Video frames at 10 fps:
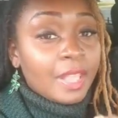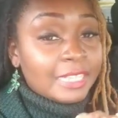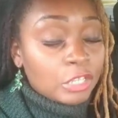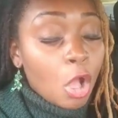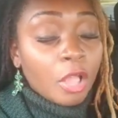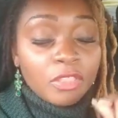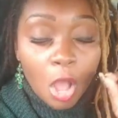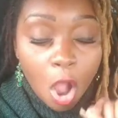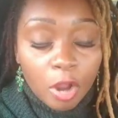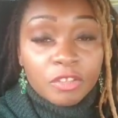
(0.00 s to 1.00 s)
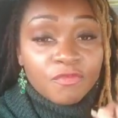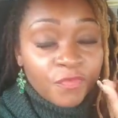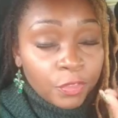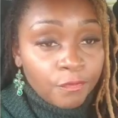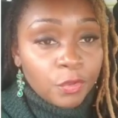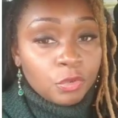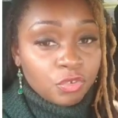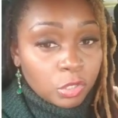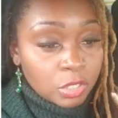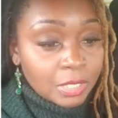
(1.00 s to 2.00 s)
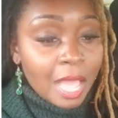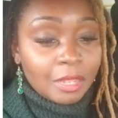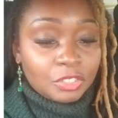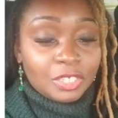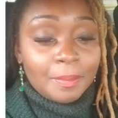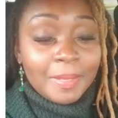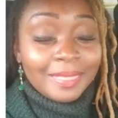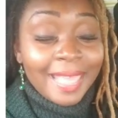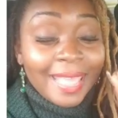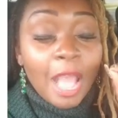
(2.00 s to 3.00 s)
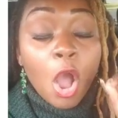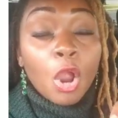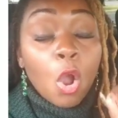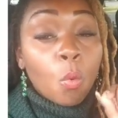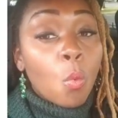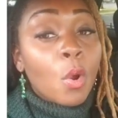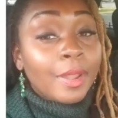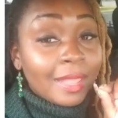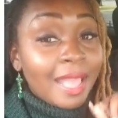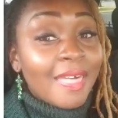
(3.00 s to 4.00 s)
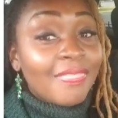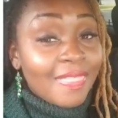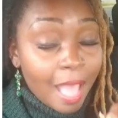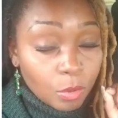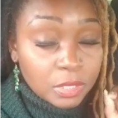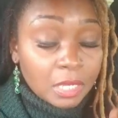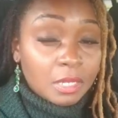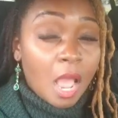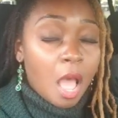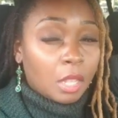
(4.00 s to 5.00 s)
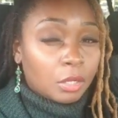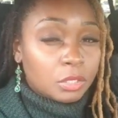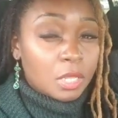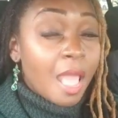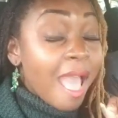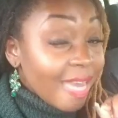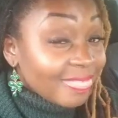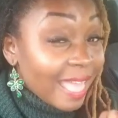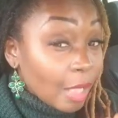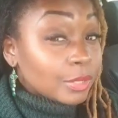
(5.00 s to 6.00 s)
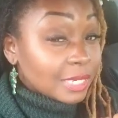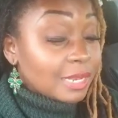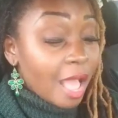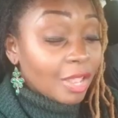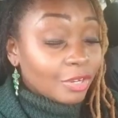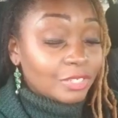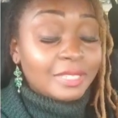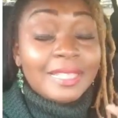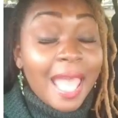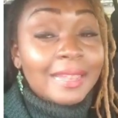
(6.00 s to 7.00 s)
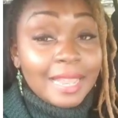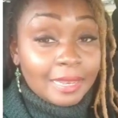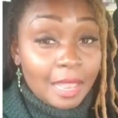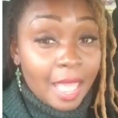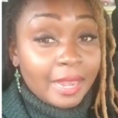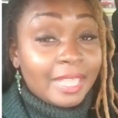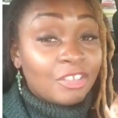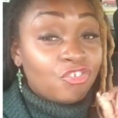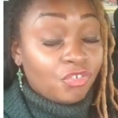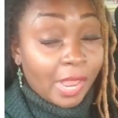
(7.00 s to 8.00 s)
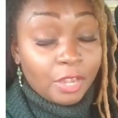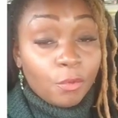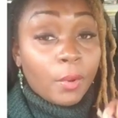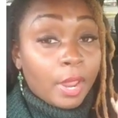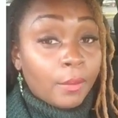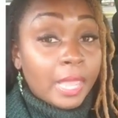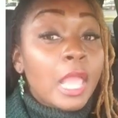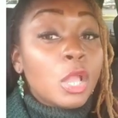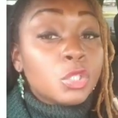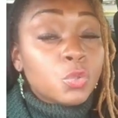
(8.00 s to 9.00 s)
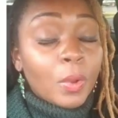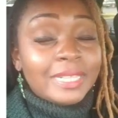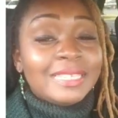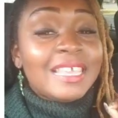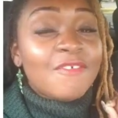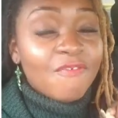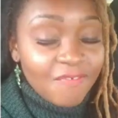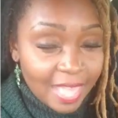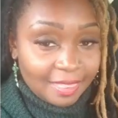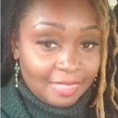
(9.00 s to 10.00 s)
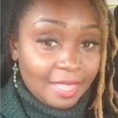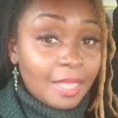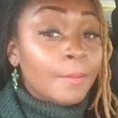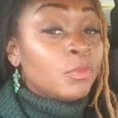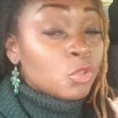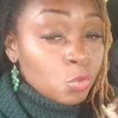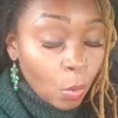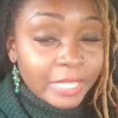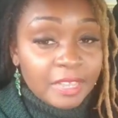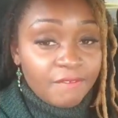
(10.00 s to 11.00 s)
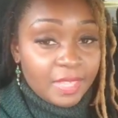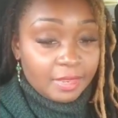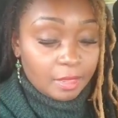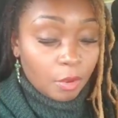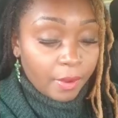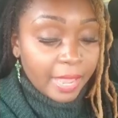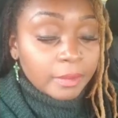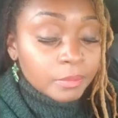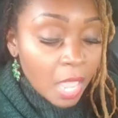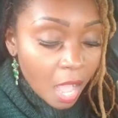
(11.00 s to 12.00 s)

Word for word: It's called the Arts for the Future Scholarship. They are awarding $1,000. $1,000. That deadline is January 25th. 25th, all right?